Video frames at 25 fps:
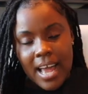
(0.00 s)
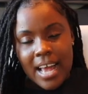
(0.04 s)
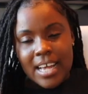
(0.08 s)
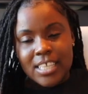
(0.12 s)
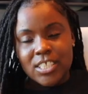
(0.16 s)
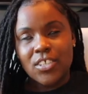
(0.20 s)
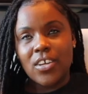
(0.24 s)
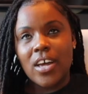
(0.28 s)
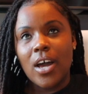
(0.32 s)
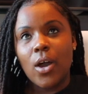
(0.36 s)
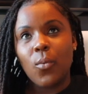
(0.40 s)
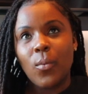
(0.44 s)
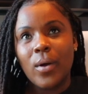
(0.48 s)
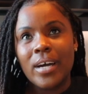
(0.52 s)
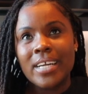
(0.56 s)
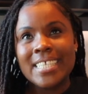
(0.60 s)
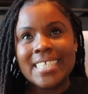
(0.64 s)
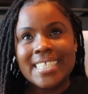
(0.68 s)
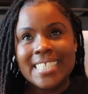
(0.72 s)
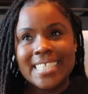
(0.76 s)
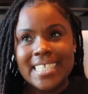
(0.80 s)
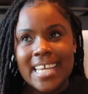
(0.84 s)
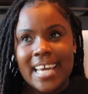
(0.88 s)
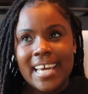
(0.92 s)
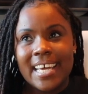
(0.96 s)
So I want
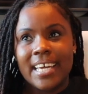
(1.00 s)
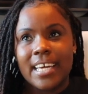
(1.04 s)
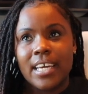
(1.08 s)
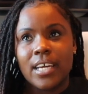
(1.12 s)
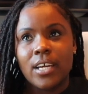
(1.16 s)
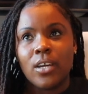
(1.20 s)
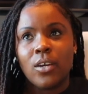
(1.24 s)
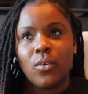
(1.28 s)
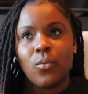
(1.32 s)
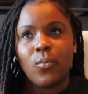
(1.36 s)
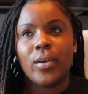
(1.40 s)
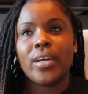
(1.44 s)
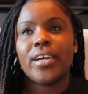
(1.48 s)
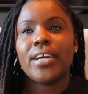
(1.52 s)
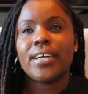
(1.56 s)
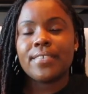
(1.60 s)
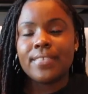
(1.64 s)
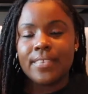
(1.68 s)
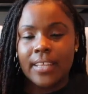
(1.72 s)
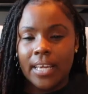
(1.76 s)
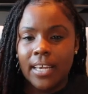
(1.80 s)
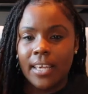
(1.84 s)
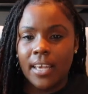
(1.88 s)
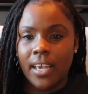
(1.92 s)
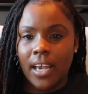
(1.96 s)
to say, when you're
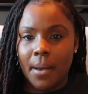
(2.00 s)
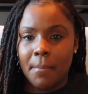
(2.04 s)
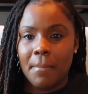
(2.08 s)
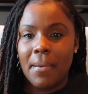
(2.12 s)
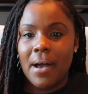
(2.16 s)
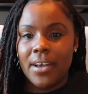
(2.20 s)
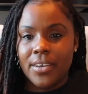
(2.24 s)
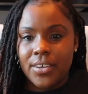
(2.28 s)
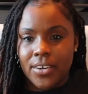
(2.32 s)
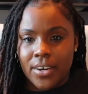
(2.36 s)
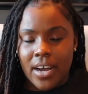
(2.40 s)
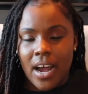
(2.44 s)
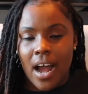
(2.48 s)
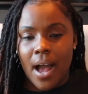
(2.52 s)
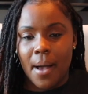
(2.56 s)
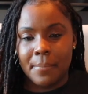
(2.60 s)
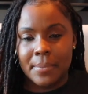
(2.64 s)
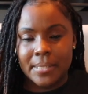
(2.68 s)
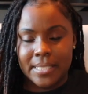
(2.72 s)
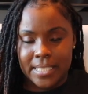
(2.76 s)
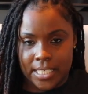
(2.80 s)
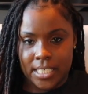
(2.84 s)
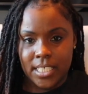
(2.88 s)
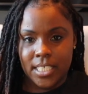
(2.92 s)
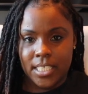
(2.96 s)
thinking about your
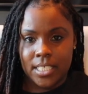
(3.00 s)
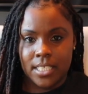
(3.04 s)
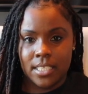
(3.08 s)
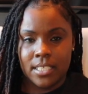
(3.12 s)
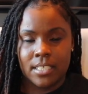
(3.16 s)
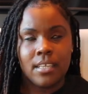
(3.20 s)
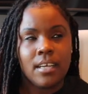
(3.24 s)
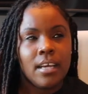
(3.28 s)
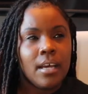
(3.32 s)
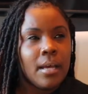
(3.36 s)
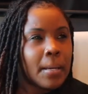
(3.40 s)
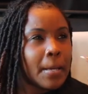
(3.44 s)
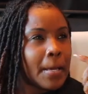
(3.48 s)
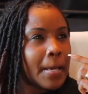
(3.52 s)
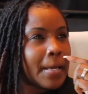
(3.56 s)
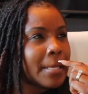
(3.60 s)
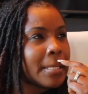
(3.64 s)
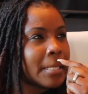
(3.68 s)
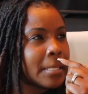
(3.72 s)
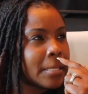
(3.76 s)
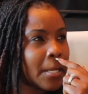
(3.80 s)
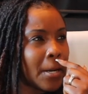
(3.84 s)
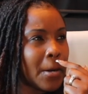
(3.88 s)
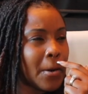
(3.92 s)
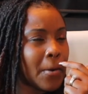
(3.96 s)
competition,
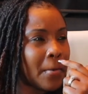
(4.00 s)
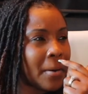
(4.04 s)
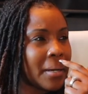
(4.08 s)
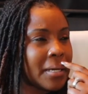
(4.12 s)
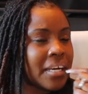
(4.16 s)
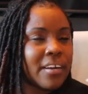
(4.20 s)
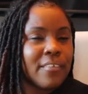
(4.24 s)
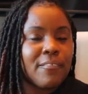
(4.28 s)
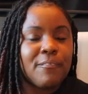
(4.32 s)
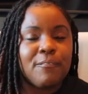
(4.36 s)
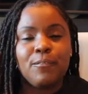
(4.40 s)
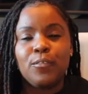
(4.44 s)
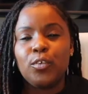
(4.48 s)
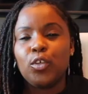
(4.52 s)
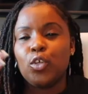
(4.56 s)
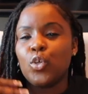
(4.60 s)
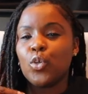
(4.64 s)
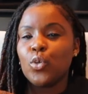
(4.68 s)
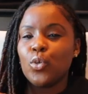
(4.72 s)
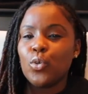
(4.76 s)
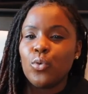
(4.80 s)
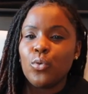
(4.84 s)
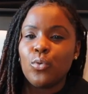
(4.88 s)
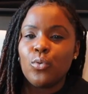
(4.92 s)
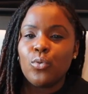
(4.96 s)
you don't want to
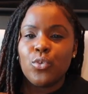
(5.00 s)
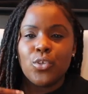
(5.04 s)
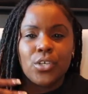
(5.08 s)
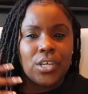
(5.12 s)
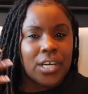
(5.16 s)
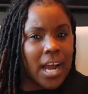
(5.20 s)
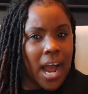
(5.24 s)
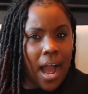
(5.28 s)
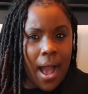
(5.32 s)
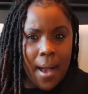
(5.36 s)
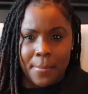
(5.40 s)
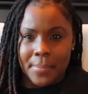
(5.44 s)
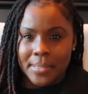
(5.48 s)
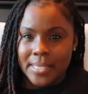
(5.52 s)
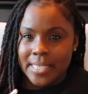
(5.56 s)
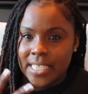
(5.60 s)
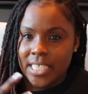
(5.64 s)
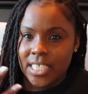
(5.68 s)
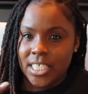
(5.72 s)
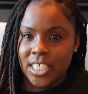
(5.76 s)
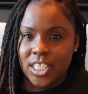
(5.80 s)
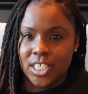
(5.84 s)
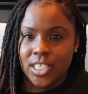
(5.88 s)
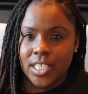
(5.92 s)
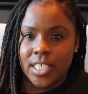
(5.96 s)
view your
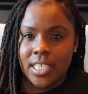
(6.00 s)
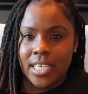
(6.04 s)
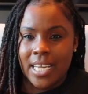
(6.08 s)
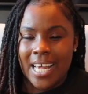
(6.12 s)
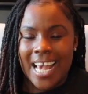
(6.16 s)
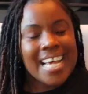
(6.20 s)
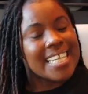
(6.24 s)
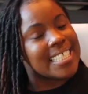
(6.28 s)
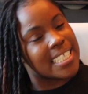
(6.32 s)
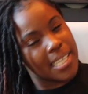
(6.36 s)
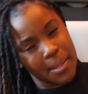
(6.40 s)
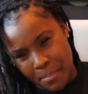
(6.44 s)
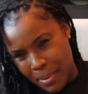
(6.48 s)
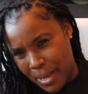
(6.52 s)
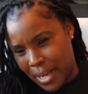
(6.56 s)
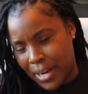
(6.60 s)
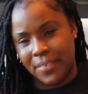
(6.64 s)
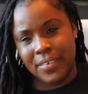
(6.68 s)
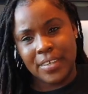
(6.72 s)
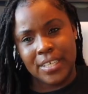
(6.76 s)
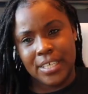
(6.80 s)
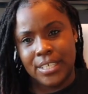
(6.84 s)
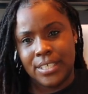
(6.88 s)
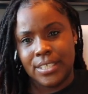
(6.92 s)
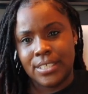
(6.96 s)
competition as a
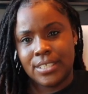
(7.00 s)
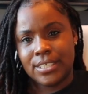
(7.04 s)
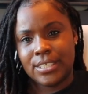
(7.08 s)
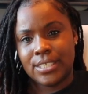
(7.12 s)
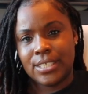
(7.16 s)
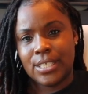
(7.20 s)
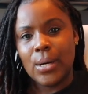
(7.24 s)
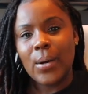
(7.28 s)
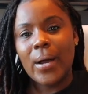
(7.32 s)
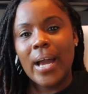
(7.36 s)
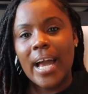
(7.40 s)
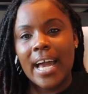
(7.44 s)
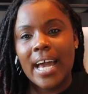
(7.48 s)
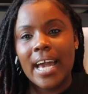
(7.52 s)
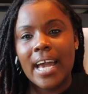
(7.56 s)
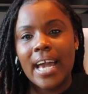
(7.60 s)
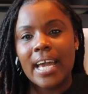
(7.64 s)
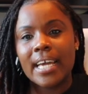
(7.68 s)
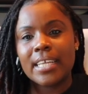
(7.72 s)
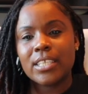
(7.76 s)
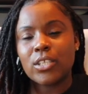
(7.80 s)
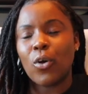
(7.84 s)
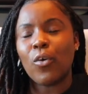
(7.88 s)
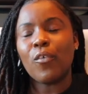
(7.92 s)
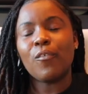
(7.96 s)
barrier,
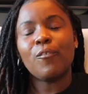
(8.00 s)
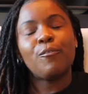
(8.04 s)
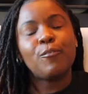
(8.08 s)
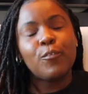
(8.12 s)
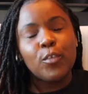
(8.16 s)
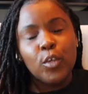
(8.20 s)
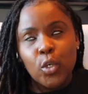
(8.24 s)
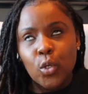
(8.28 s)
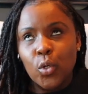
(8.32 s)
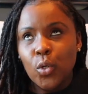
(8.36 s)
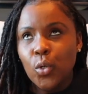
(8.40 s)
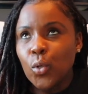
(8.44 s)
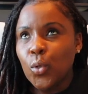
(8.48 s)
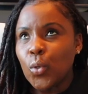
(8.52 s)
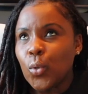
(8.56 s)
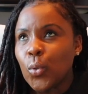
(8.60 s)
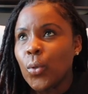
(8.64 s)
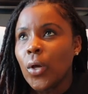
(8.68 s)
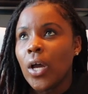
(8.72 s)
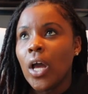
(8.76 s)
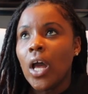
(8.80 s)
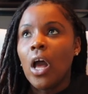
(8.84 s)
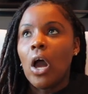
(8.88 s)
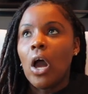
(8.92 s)
okay? Don't view